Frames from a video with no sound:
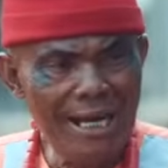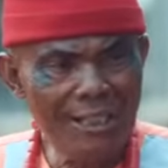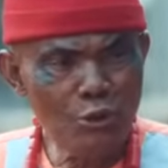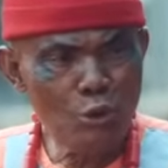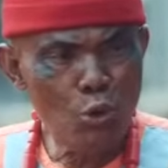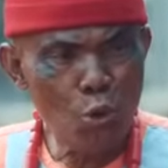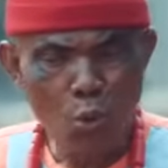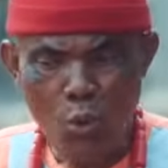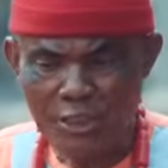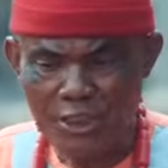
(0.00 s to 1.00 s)
I don't know
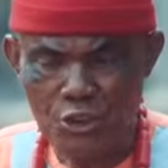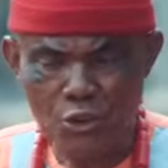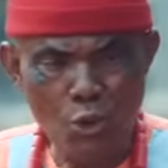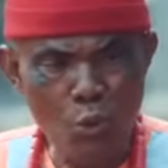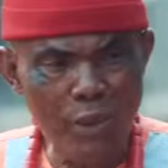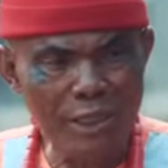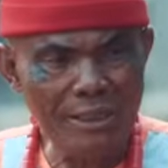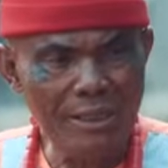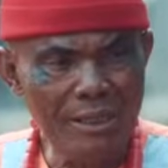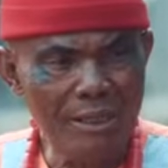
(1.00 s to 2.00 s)
what is wrong with
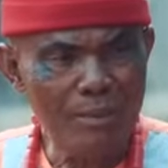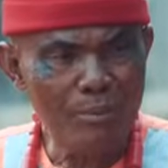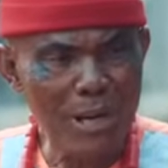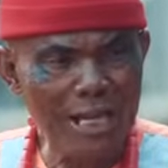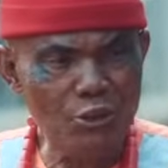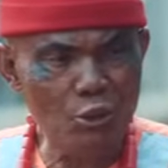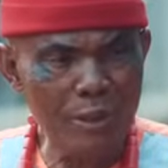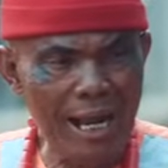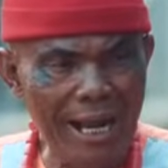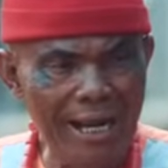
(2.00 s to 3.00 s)

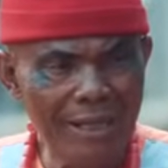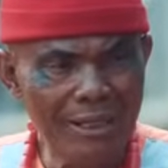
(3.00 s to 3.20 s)
Mazuka.